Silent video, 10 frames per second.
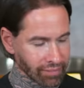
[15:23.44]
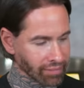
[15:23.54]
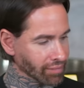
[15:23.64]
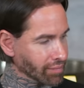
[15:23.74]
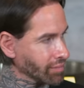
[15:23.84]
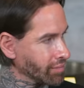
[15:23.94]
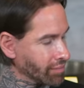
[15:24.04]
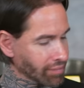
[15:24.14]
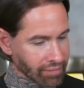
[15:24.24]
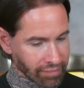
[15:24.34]

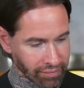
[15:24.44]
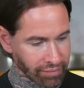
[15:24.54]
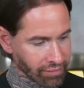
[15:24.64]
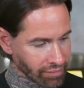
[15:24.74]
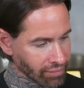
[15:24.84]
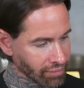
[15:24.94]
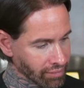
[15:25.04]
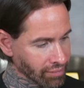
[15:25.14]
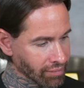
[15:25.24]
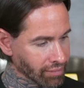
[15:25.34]

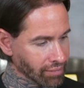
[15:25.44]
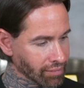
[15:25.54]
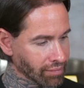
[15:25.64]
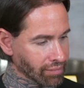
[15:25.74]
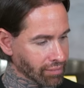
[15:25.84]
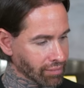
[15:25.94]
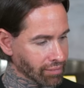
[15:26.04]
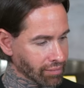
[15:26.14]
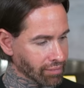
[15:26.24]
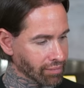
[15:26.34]

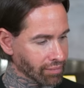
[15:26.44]
The person shown says nothing.